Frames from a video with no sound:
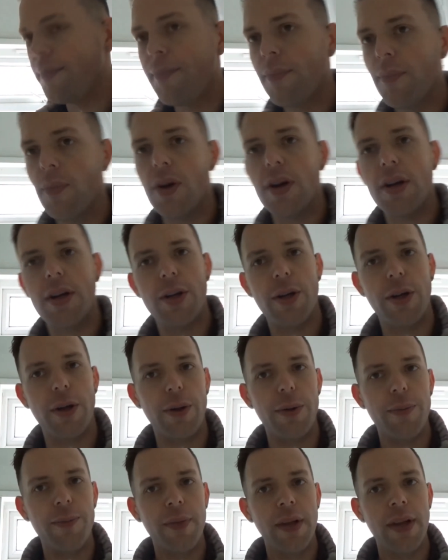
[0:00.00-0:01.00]
what I can
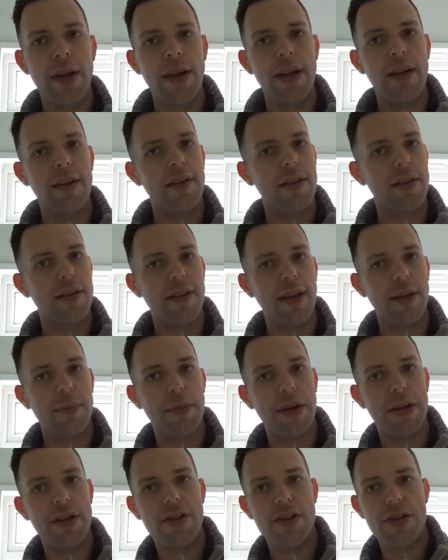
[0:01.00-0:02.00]
do is I can take
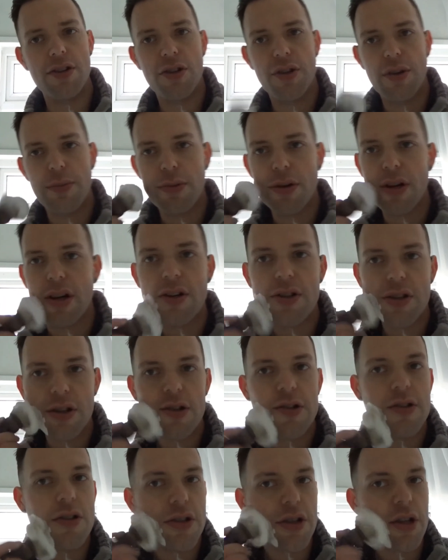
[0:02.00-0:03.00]
pictures during production
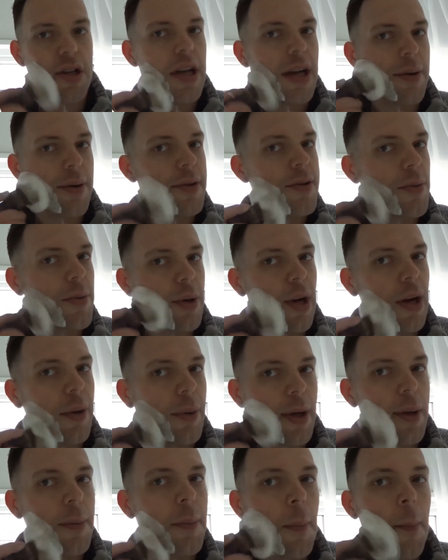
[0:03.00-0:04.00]
just to show you how it's all
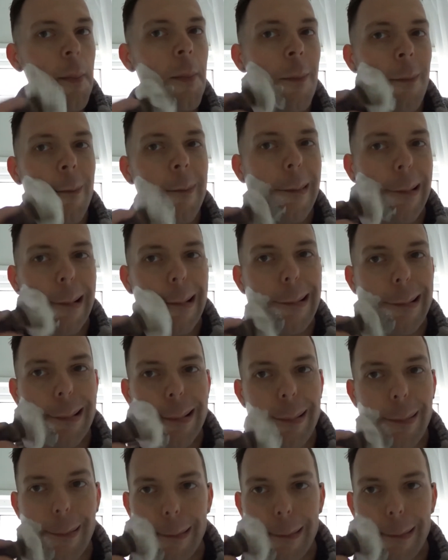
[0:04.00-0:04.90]
going, and